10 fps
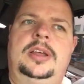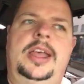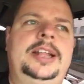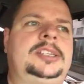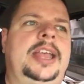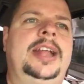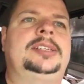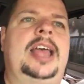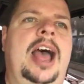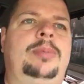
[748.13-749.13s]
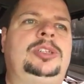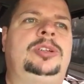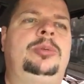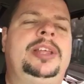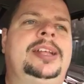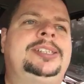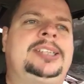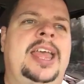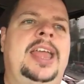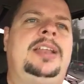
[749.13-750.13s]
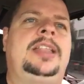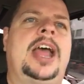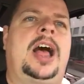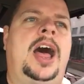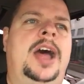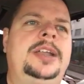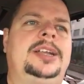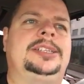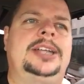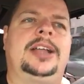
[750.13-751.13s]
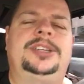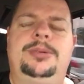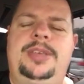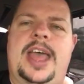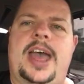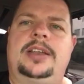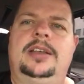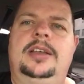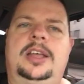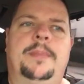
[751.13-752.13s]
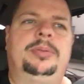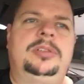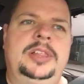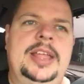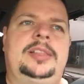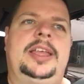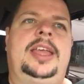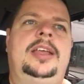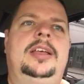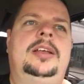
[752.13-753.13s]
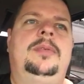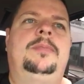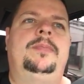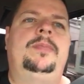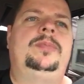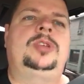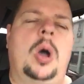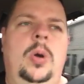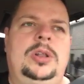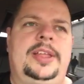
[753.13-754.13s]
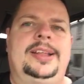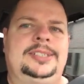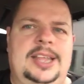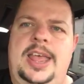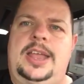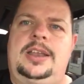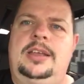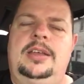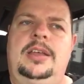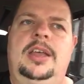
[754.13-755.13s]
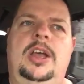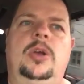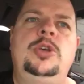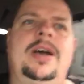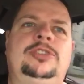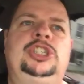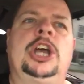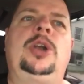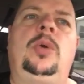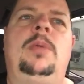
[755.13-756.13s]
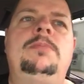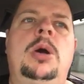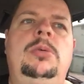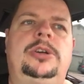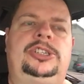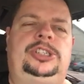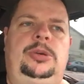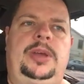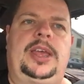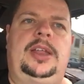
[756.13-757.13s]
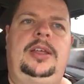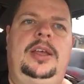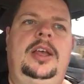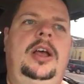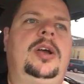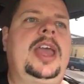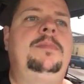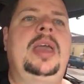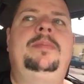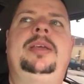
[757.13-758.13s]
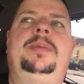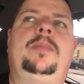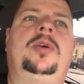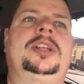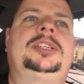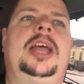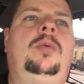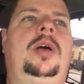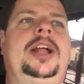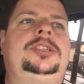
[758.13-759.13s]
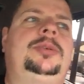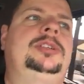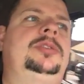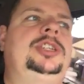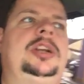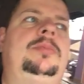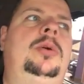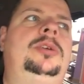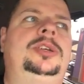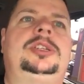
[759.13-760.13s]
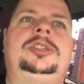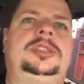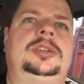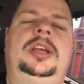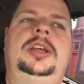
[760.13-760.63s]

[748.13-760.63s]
It's absolutely insane that Honda does not do that. Completely, totally insane. You have General Motors doing it. Okay, maybe people could say, well, that's the reason why General Motors